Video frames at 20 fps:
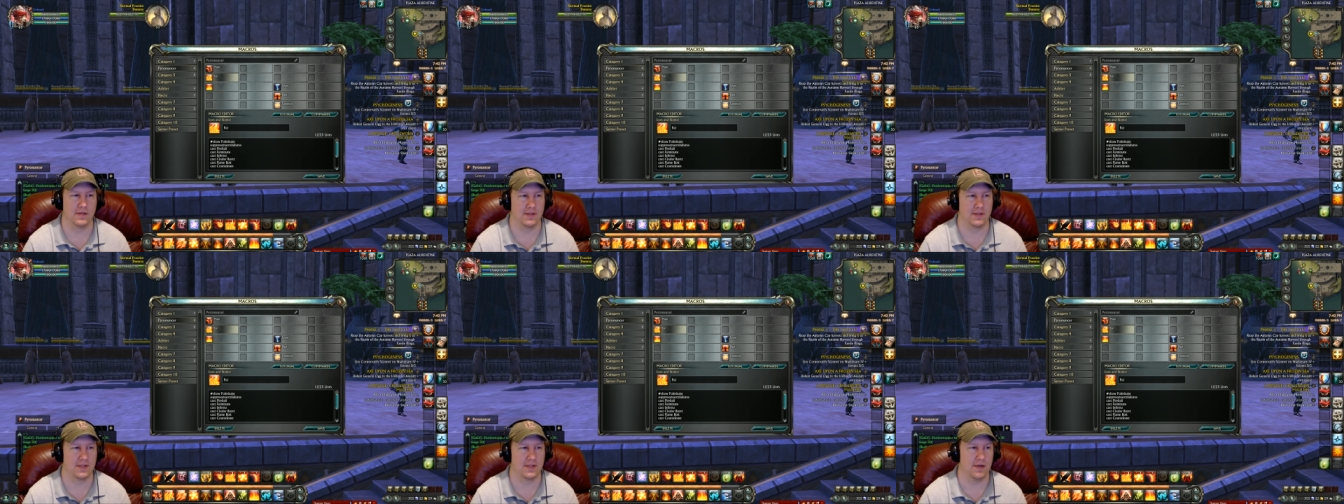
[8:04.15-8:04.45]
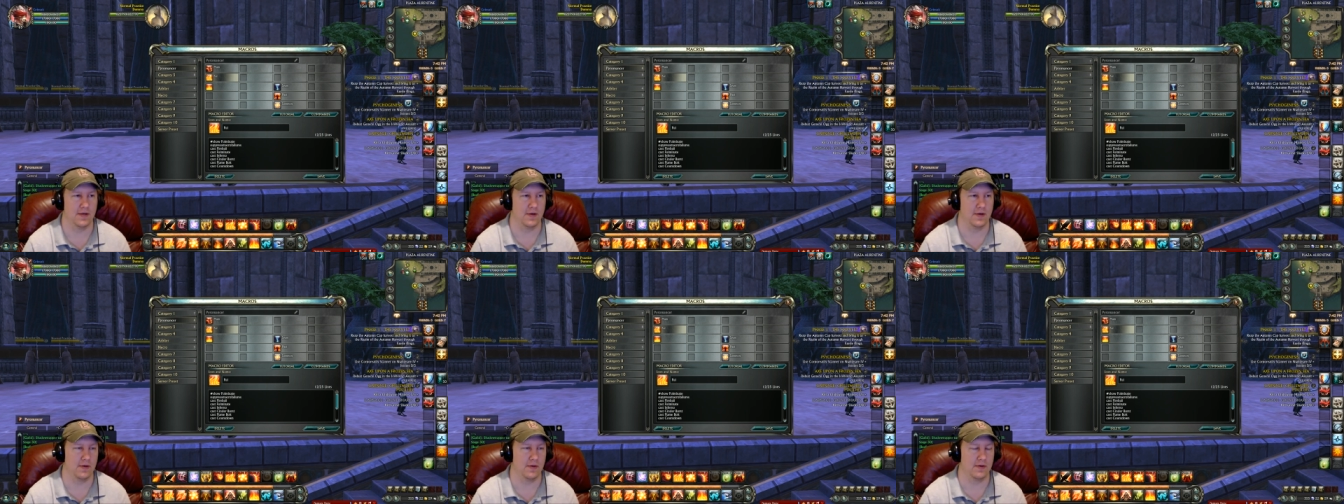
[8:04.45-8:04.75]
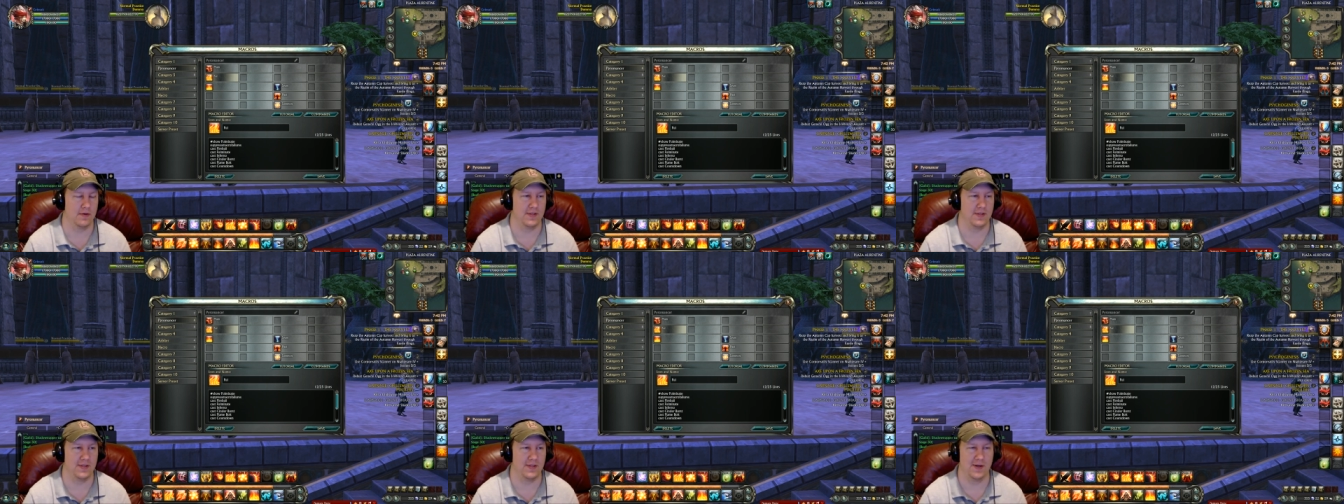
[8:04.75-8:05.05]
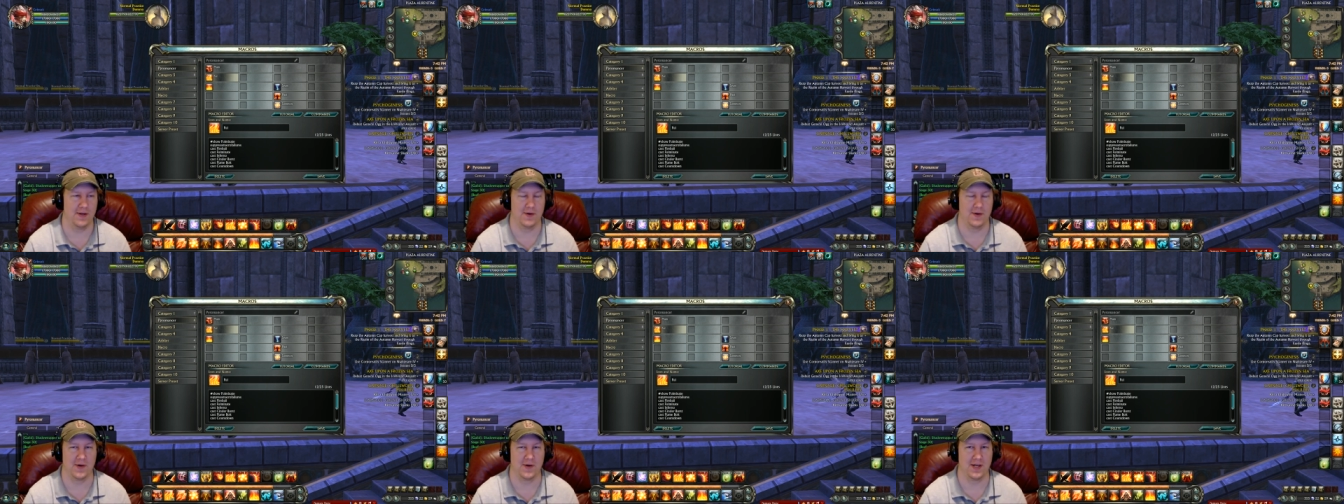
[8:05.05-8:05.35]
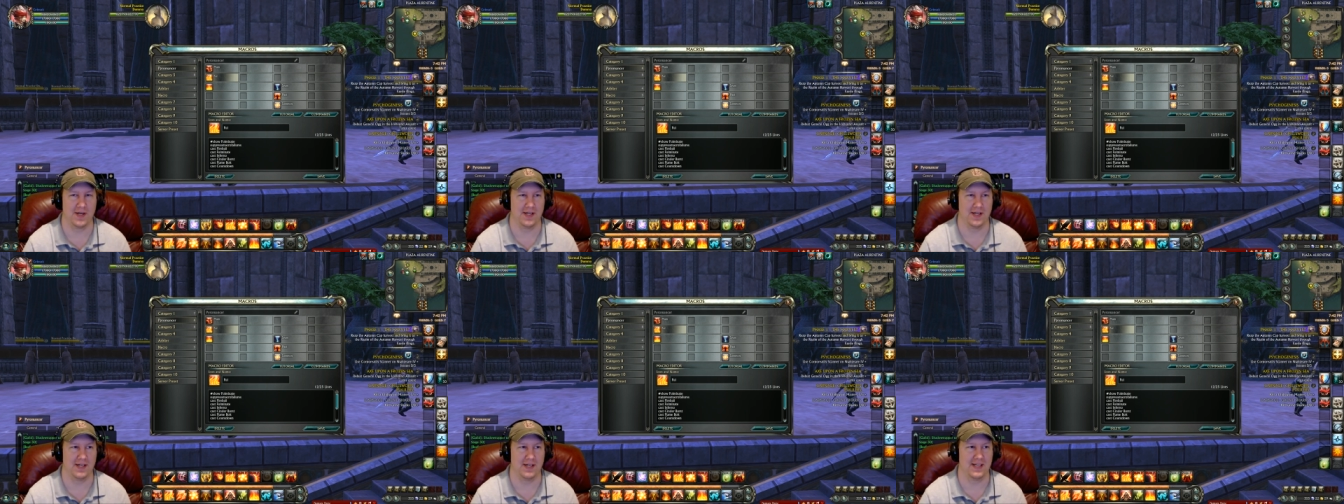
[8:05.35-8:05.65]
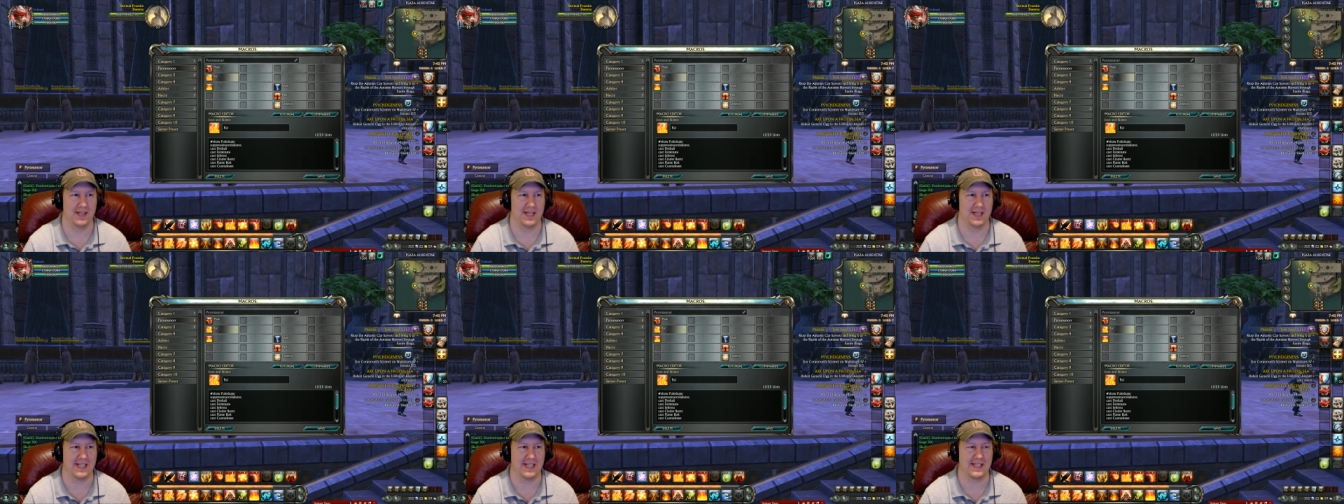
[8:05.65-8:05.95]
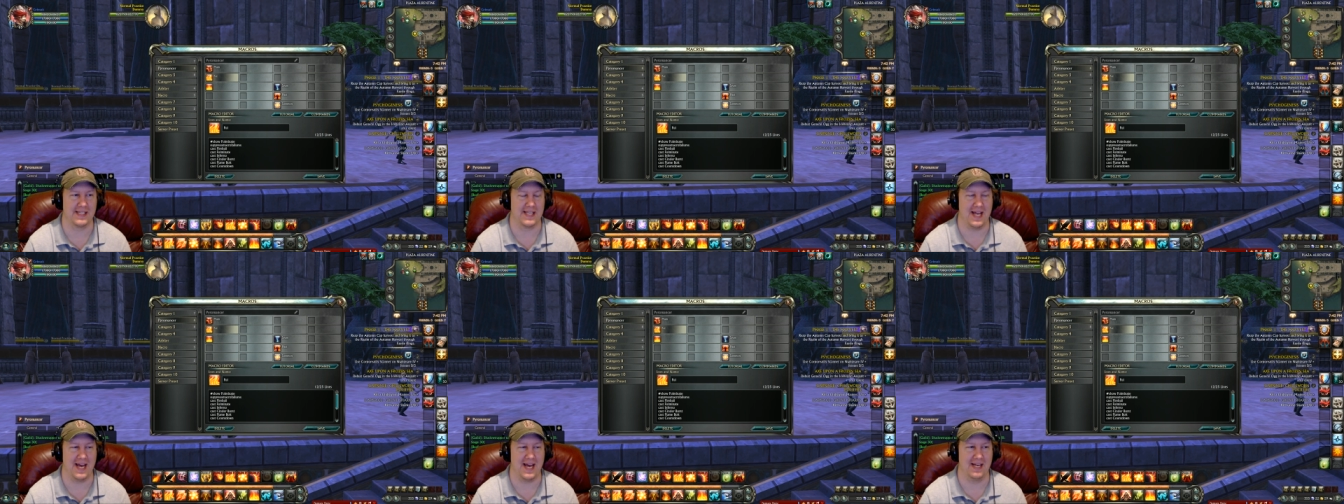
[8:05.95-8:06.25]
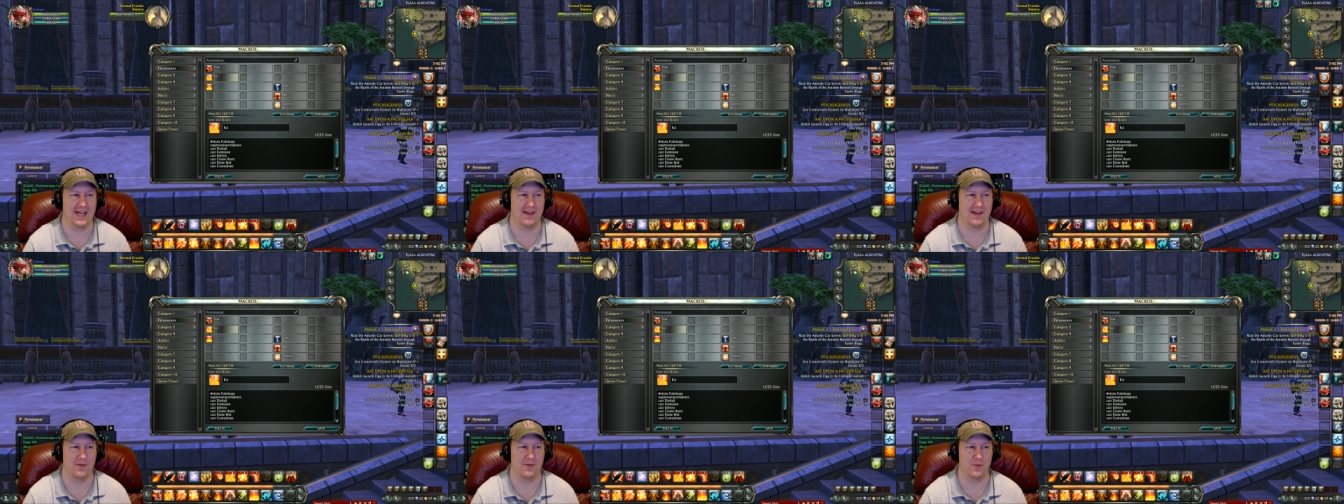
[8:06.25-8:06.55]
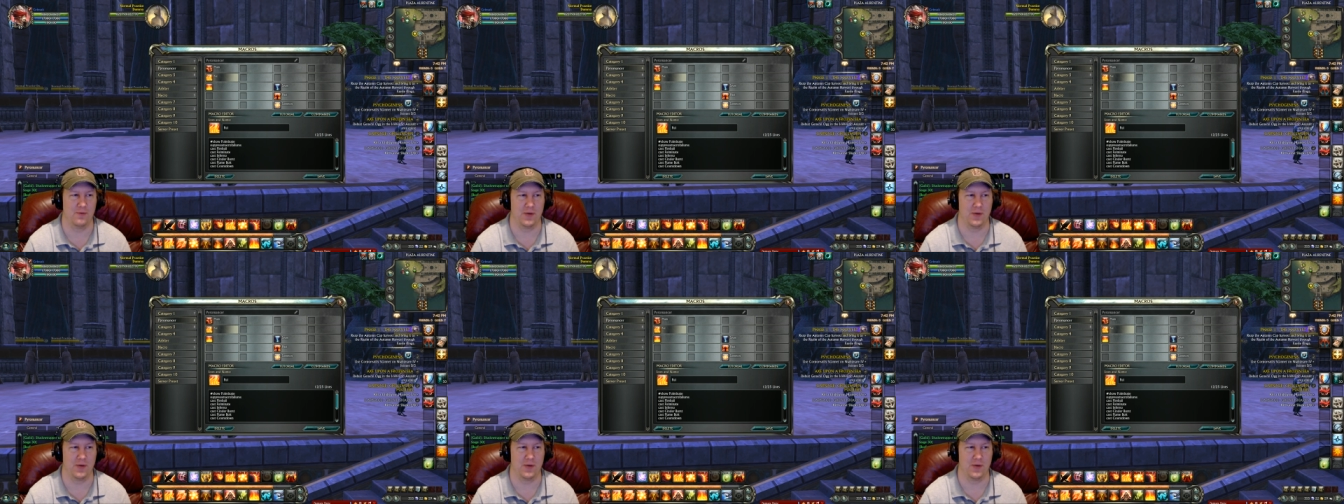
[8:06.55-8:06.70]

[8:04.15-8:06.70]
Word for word: so you don't want to hit that